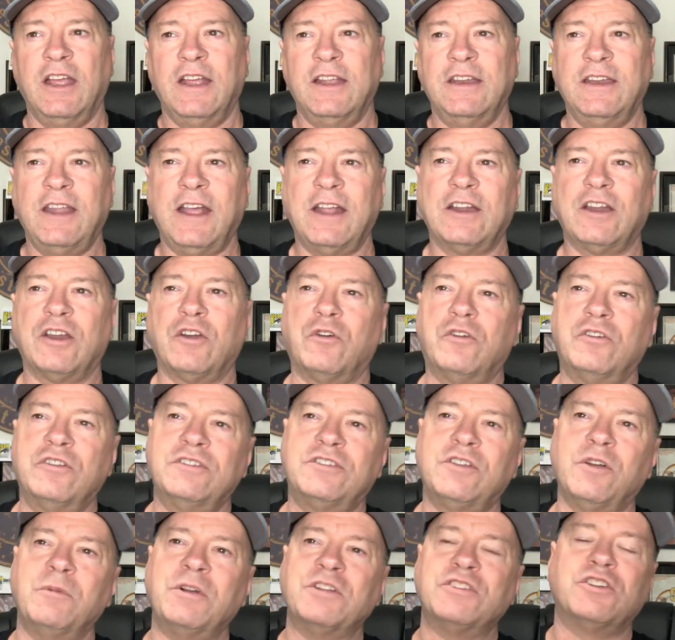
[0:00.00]
not
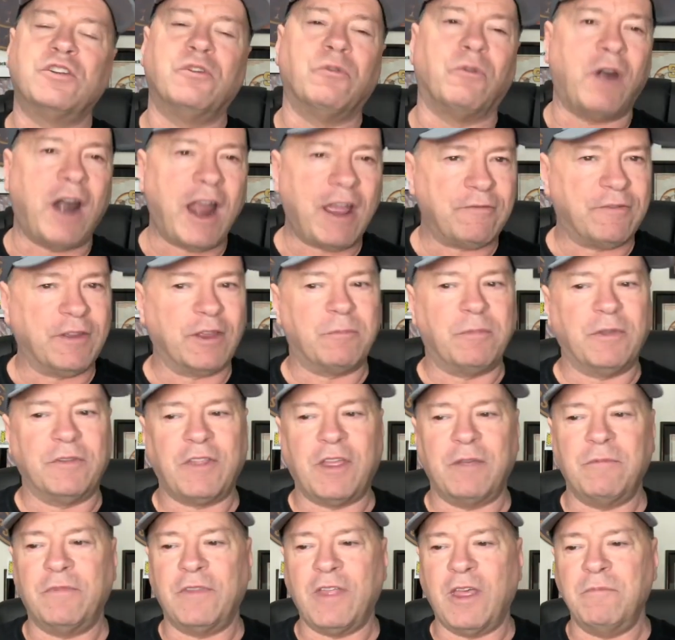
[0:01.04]
so much graphic, but
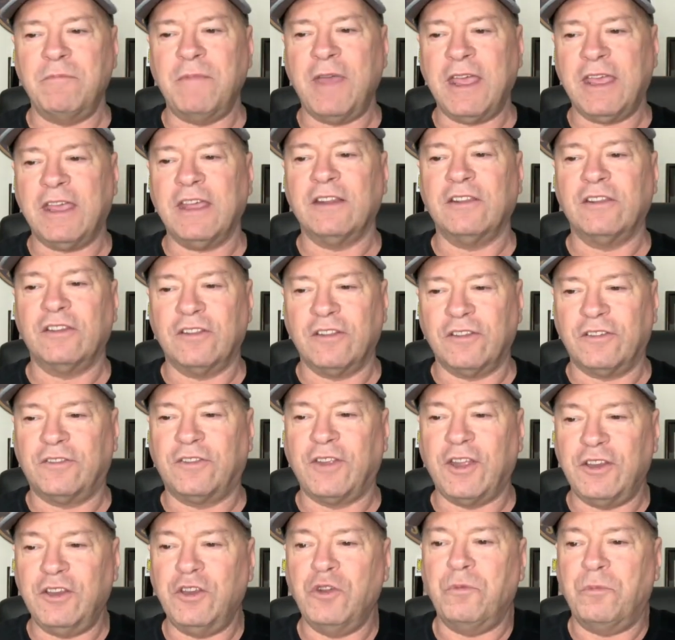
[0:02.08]
they, they make it so
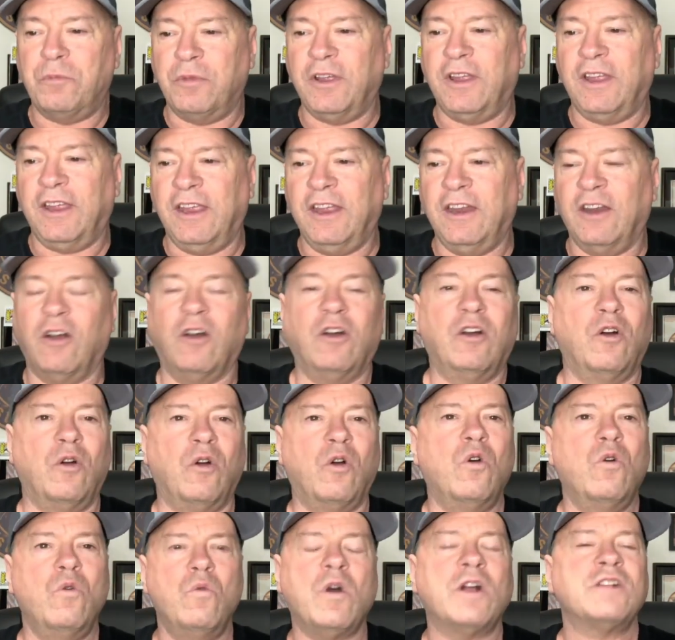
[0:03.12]
that you, you know,
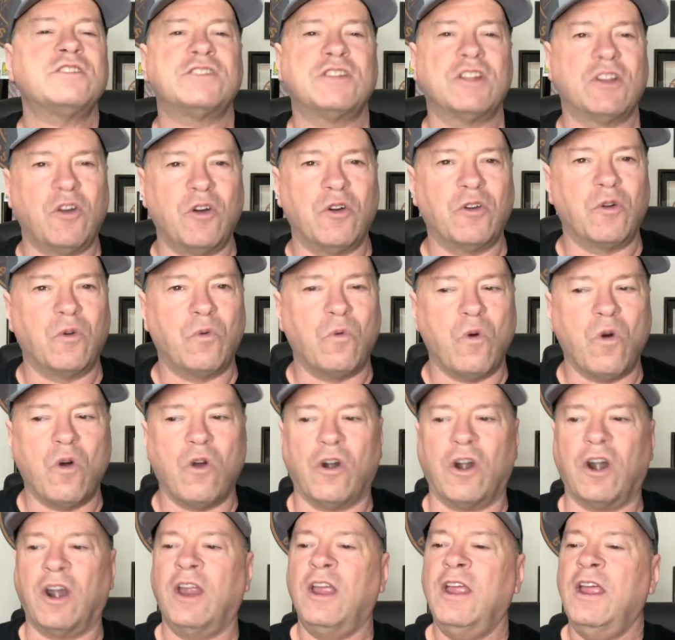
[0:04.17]
who wants to go to
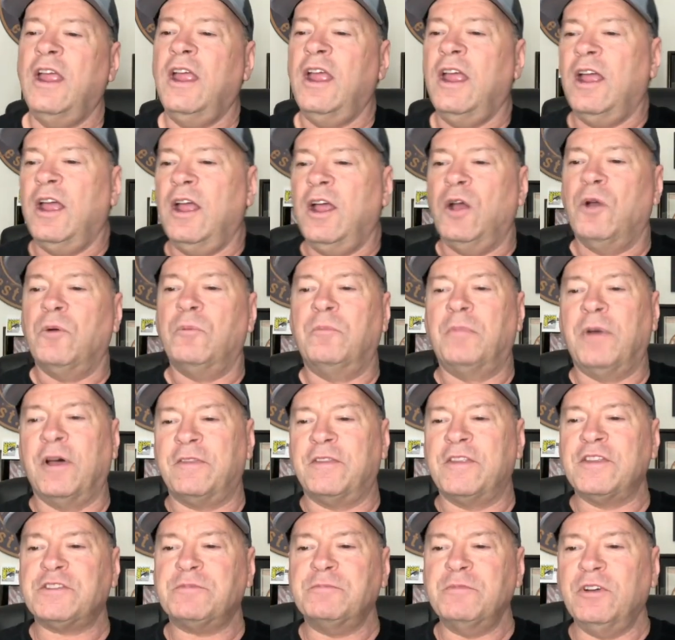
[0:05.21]
war?
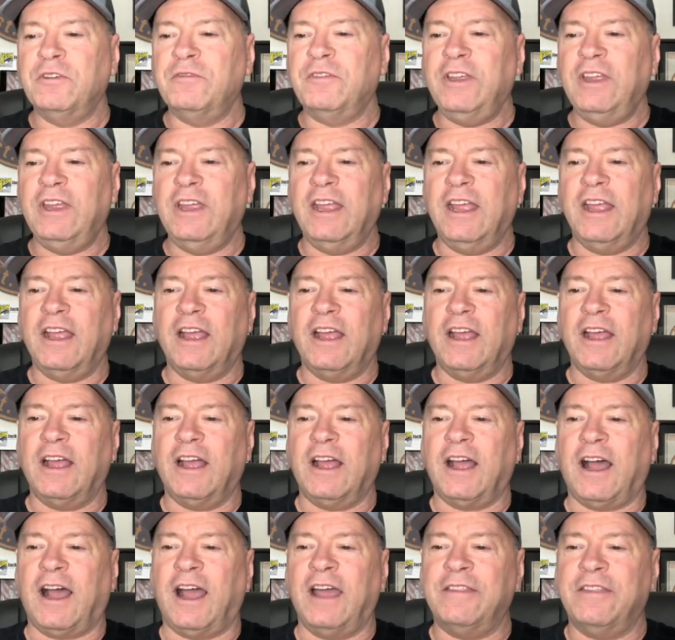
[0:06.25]
But this movie,
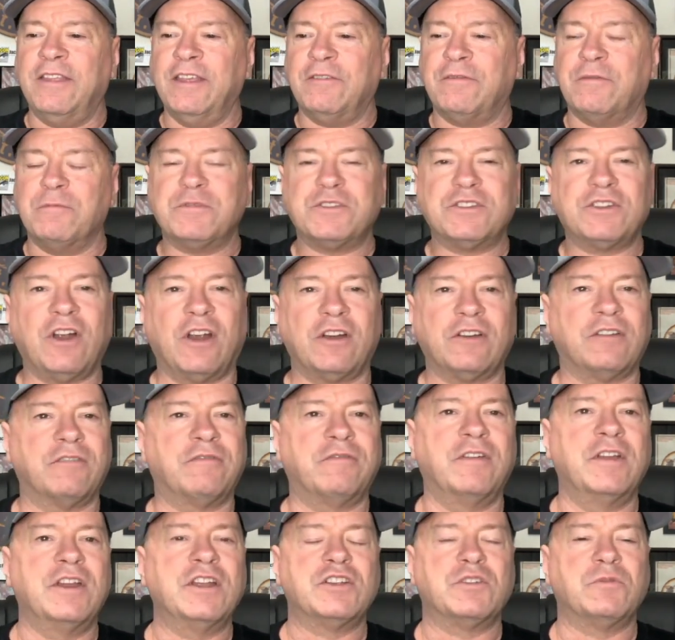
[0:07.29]
I think from start to
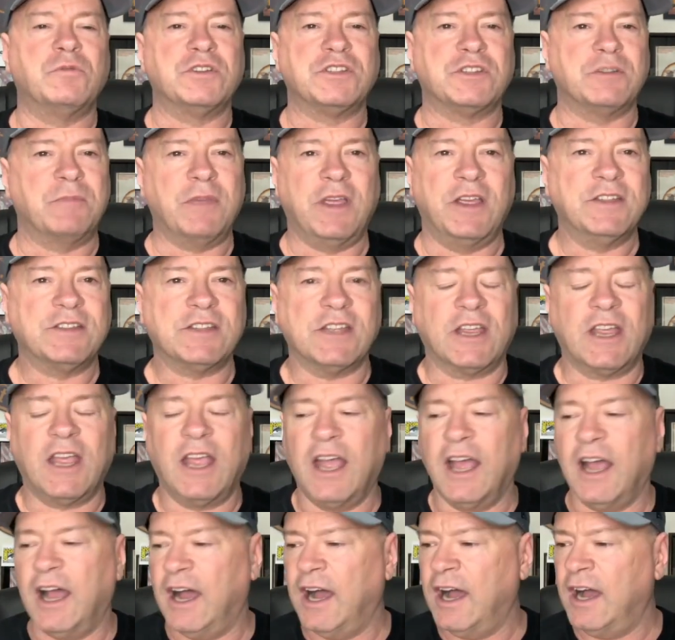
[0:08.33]
finish, was amazing.
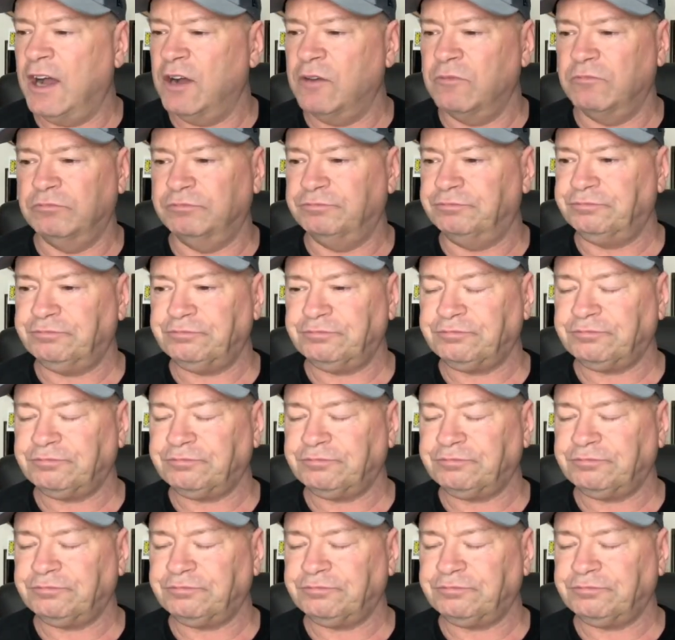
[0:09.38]
Um,